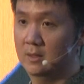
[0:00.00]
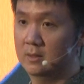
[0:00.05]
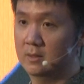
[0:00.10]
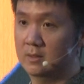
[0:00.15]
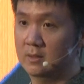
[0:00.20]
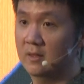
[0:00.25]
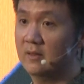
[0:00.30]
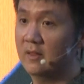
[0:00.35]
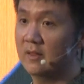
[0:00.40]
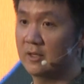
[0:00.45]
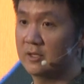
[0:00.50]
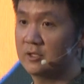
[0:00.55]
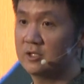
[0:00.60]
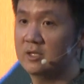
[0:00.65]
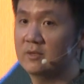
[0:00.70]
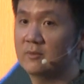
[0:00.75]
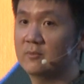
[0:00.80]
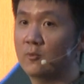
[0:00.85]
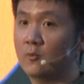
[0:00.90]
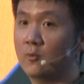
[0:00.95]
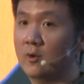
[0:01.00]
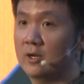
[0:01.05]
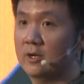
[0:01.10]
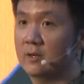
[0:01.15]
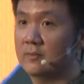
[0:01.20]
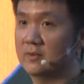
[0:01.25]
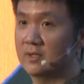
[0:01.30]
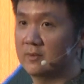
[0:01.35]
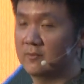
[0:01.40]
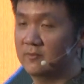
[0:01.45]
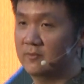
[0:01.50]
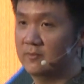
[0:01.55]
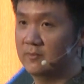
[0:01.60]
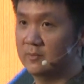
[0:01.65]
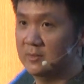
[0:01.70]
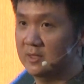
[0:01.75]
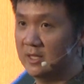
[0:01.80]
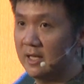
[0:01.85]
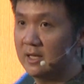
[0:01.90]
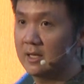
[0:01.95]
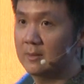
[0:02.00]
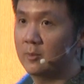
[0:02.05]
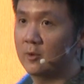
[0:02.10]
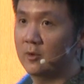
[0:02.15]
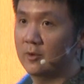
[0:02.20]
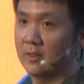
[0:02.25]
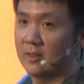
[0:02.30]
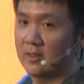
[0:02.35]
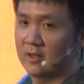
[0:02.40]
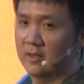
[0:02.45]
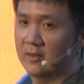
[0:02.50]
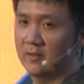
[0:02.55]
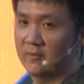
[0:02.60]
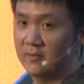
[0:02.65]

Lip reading: This is actually one of the data points that is